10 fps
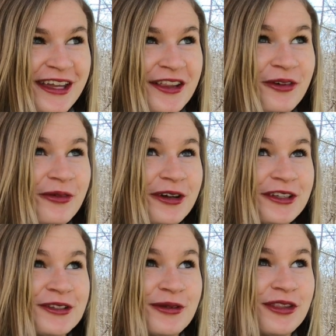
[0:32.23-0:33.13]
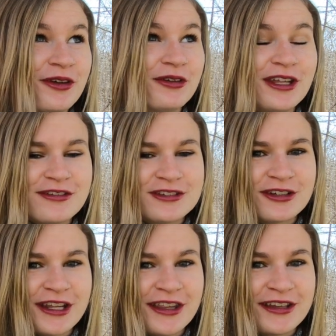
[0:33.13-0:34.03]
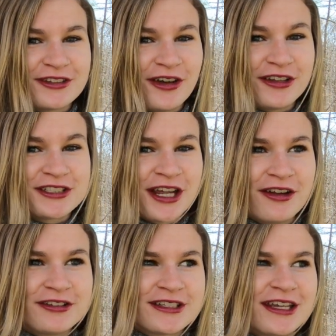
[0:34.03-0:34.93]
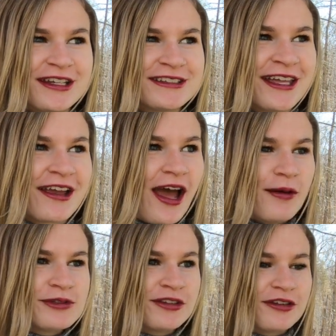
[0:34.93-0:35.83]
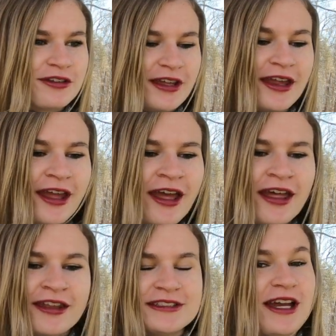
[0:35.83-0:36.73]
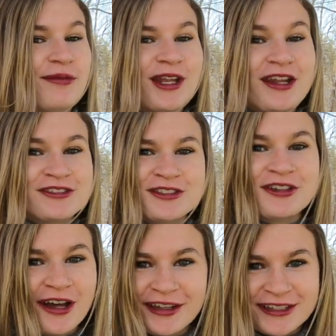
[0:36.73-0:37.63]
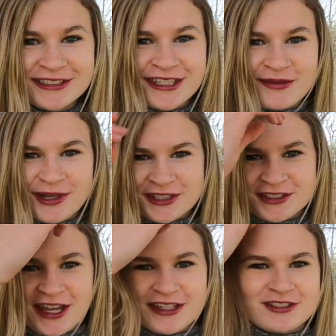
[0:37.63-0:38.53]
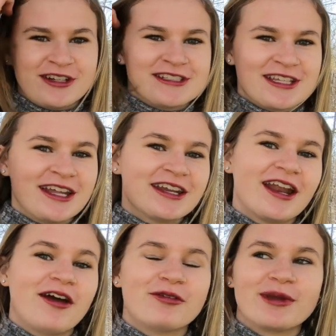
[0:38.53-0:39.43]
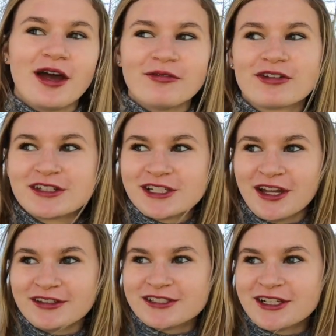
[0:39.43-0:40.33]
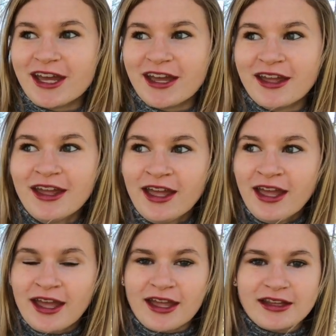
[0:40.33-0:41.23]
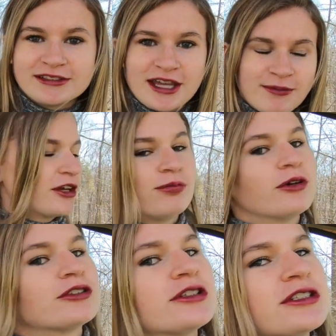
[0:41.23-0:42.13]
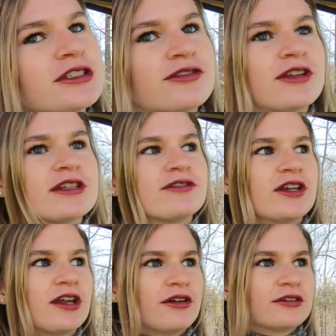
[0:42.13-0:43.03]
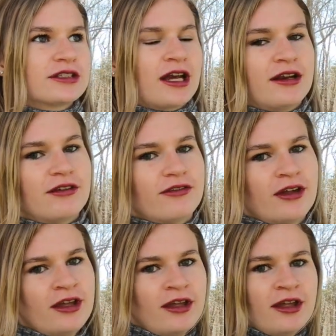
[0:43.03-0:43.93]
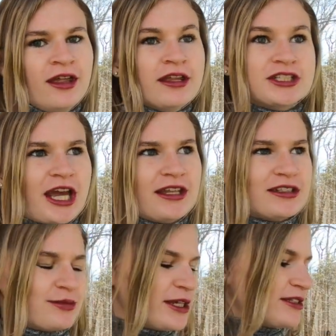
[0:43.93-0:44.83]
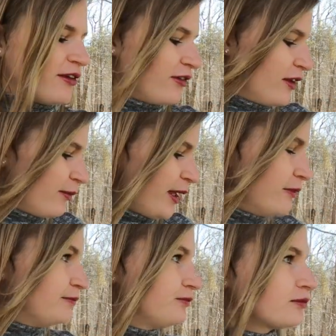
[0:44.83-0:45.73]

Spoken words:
like the woods with no leaves or anything, so all the shadows, it is like absolutely the time that I do not like to take pictures at. So I decided I would be up for the challenge today and take self-portraits just for this video to kind of challenge myself a little bit.